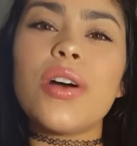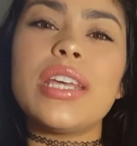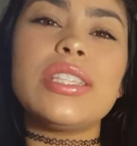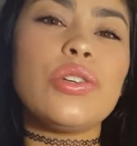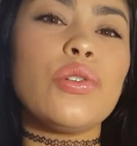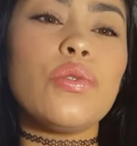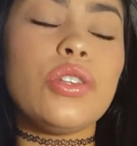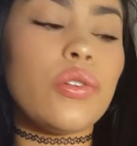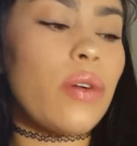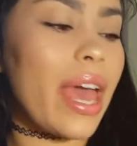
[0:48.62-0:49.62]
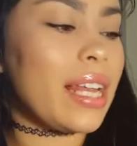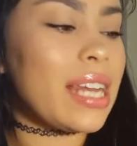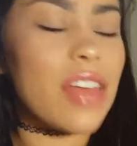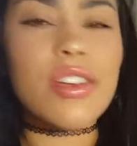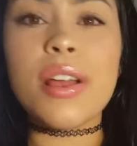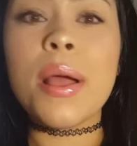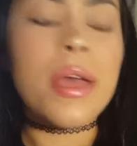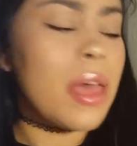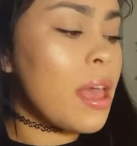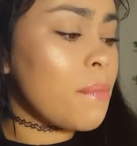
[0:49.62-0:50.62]
wanted to do another
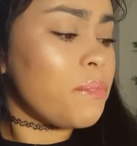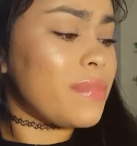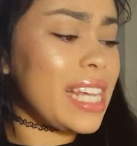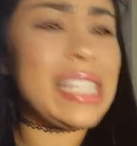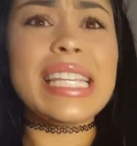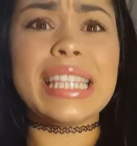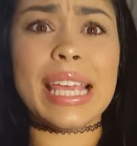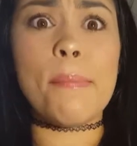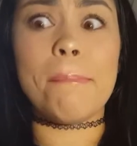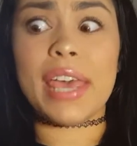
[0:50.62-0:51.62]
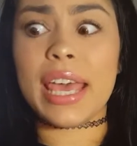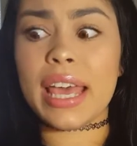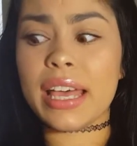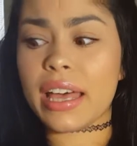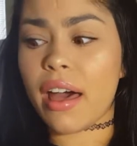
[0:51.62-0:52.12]
decently big